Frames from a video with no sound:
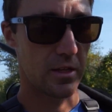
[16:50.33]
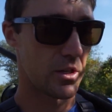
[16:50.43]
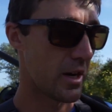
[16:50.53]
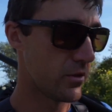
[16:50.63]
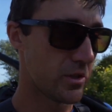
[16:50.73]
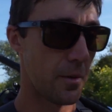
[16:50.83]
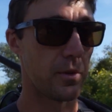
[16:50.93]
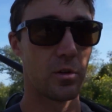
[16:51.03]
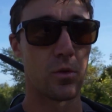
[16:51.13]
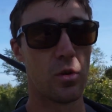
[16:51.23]
try and do
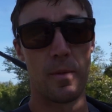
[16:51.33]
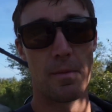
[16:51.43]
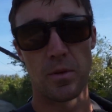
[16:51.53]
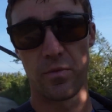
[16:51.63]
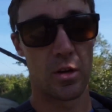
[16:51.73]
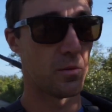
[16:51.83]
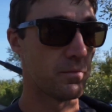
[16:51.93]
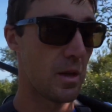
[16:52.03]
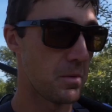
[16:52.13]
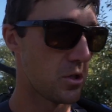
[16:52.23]
something cool, maybe
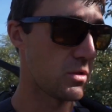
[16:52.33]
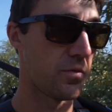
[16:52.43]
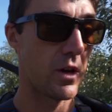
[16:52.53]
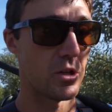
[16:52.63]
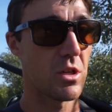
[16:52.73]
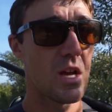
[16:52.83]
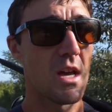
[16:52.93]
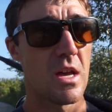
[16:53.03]
film, maybe just fish.